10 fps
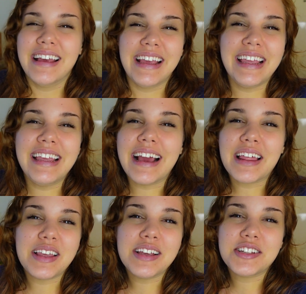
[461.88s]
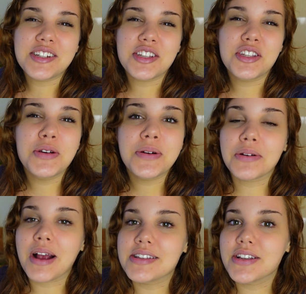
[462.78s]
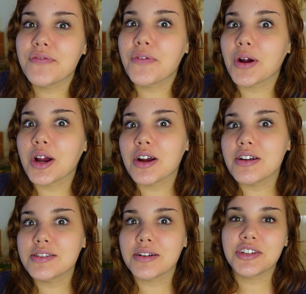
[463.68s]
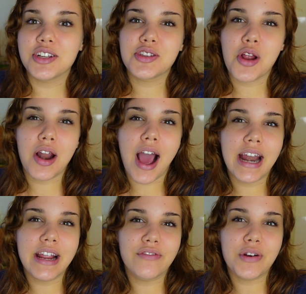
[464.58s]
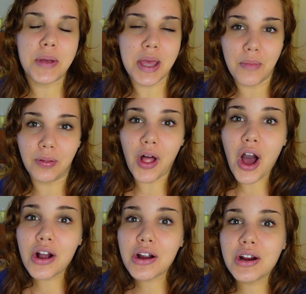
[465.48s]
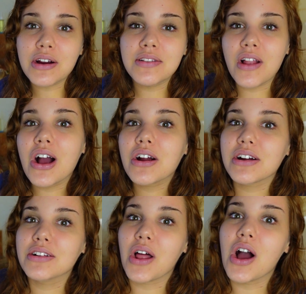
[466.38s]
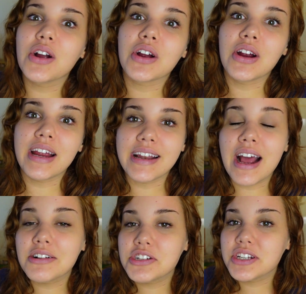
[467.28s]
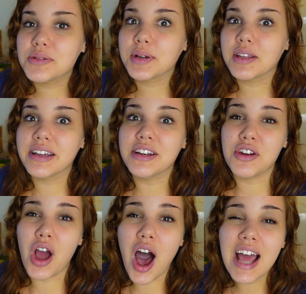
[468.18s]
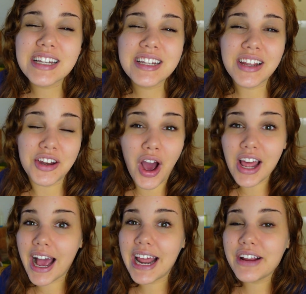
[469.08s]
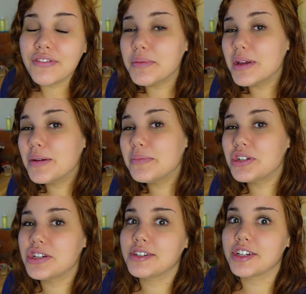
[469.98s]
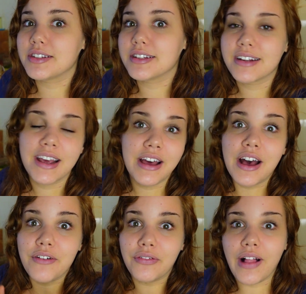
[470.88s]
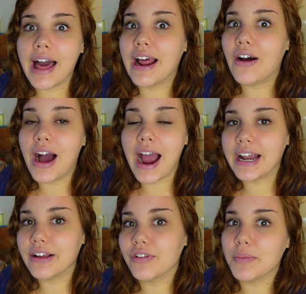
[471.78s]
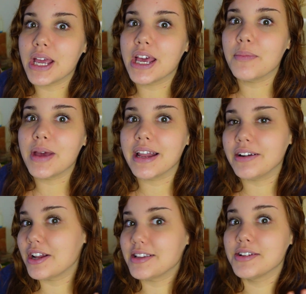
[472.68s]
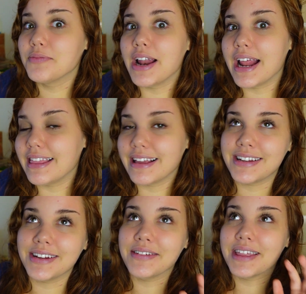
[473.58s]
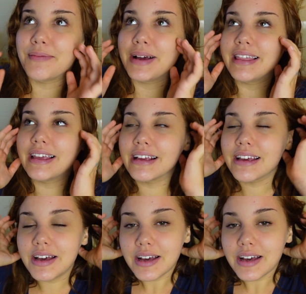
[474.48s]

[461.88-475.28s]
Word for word: he, I think, is just too aggressive for her, so she started hiding from him longer and longer and longer, and now she's really not hiding from him. She's just flat out hiding from him and doesn't want anything to do with him, I think.